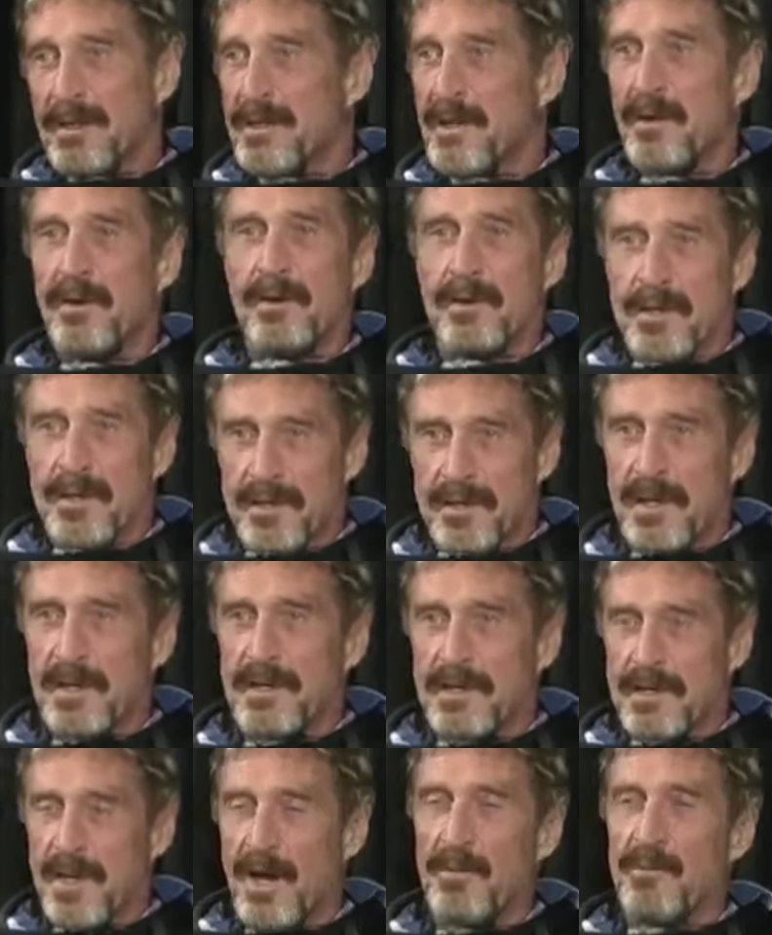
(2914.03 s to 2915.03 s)
So
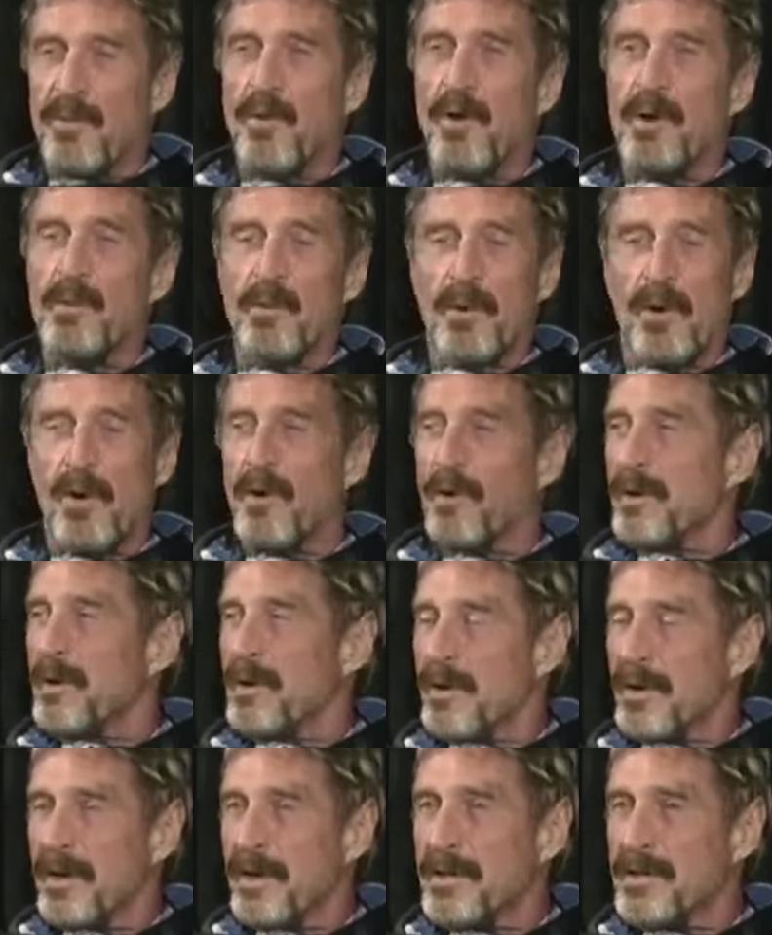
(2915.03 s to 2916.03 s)
at some point, we're all going
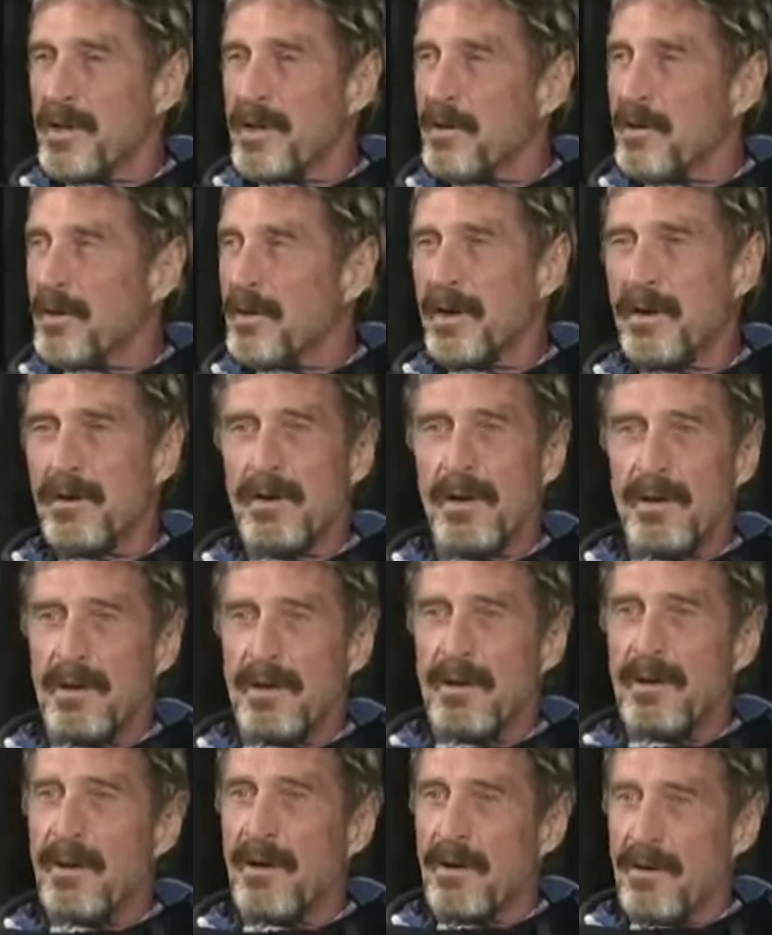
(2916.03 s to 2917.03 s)
to look at each other and go,
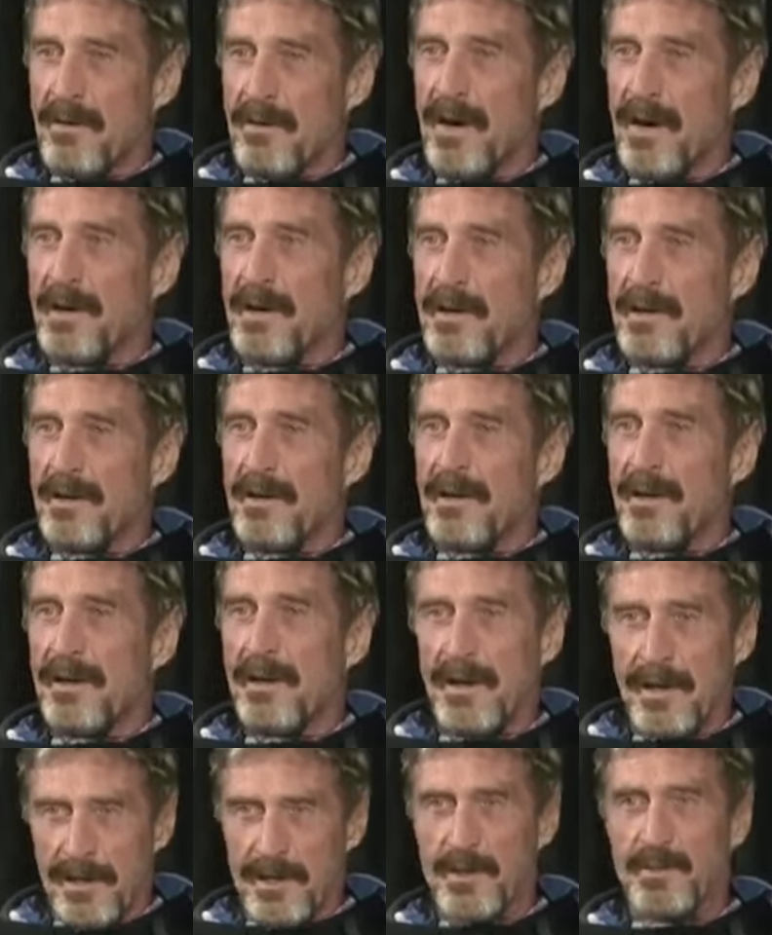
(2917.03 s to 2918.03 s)
"All right,
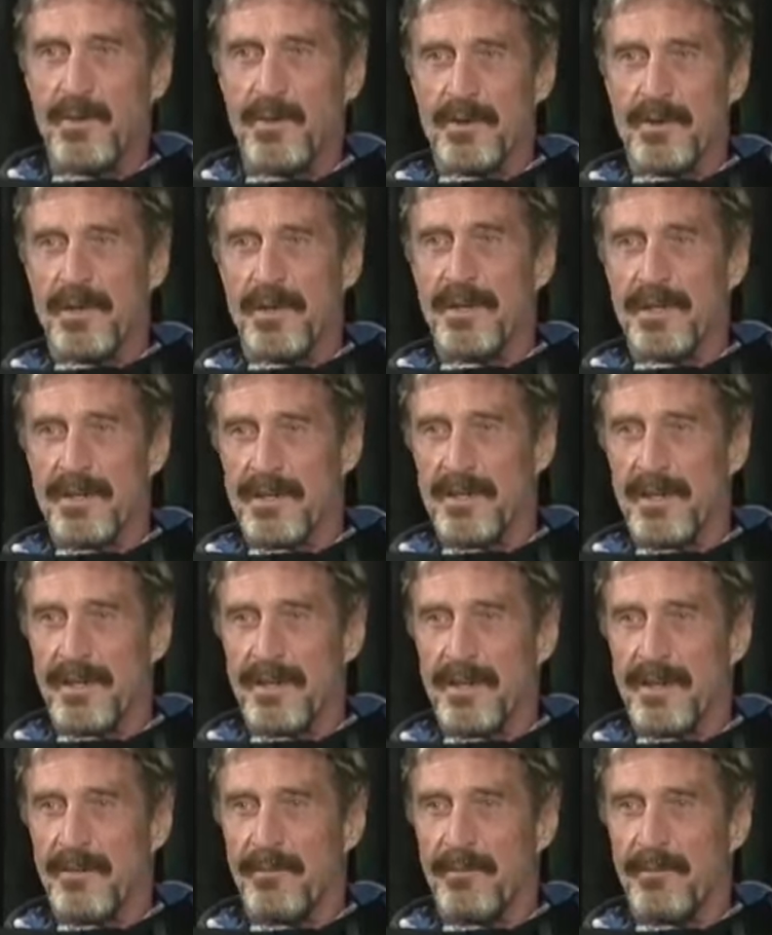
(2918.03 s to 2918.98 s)
it is bullshit, isn't it?"